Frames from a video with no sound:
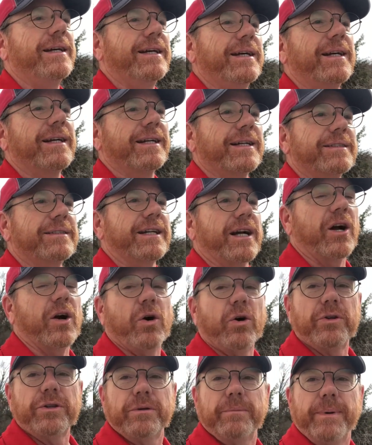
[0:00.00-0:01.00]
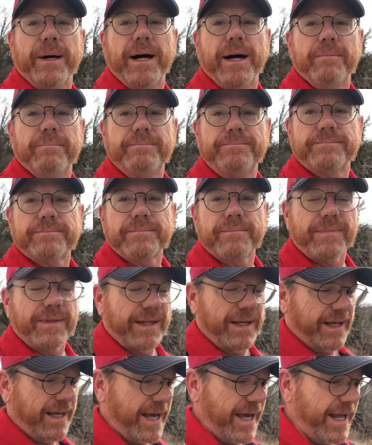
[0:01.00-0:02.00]
because they're holding them up.
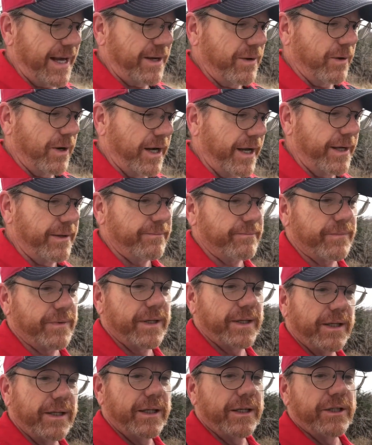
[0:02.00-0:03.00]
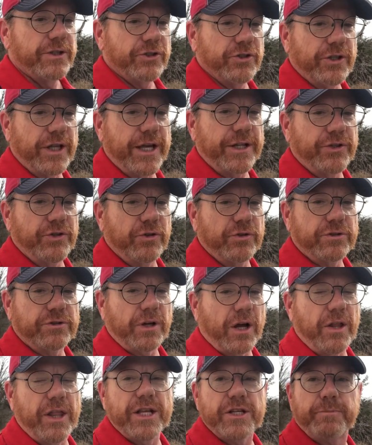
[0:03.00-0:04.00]
Anyway,
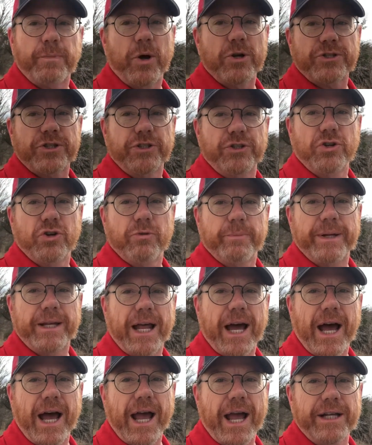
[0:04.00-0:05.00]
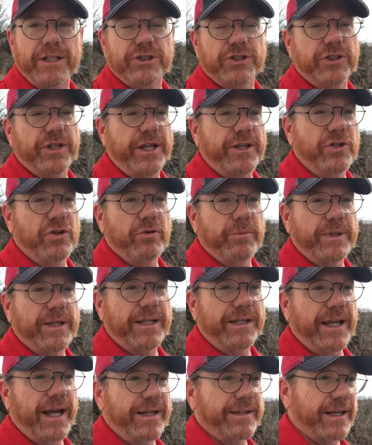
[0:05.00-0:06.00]
are they supposed to do them at night? Should they do them in the
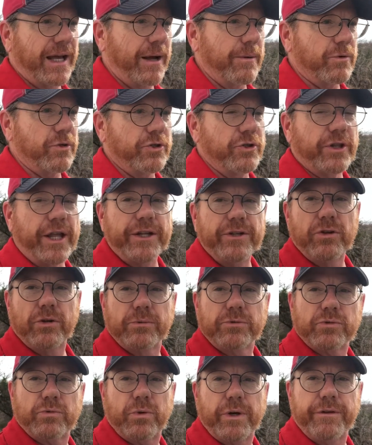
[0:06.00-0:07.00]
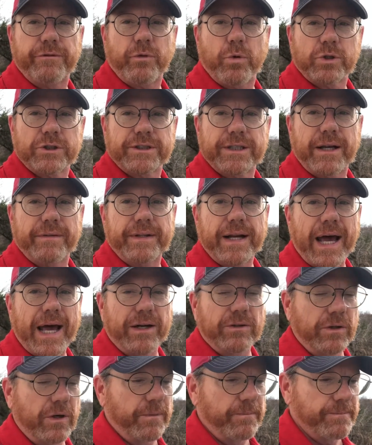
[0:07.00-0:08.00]
daytime or do they do them 24/7? I
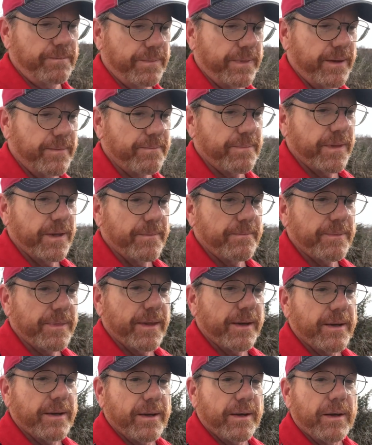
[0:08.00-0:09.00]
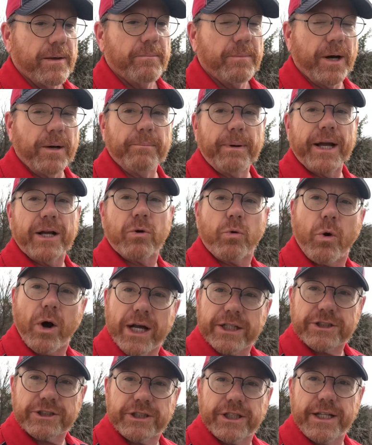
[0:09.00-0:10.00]
don't know. But my
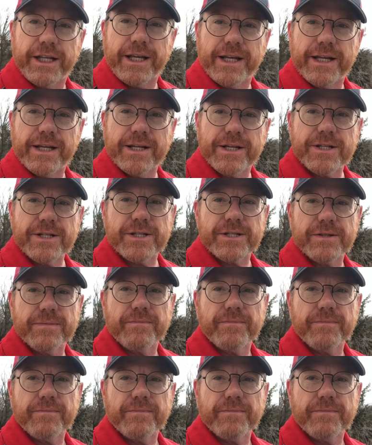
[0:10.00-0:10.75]
question is